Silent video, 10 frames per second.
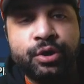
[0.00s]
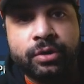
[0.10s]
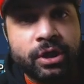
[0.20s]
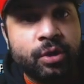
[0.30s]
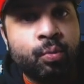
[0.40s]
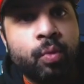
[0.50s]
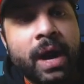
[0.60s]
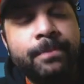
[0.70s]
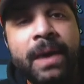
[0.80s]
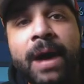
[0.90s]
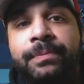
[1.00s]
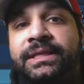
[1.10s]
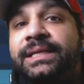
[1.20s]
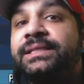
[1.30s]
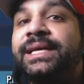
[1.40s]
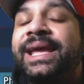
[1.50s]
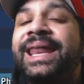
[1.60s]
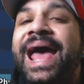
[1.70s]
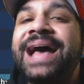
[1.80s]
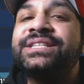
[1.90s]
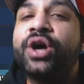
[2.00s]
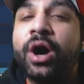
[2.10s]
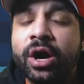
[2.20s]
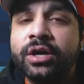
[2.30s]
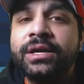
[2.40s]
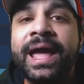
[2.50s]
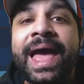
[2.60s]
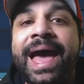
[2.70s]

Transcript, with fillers: You're going to want Palpatine to hit as hard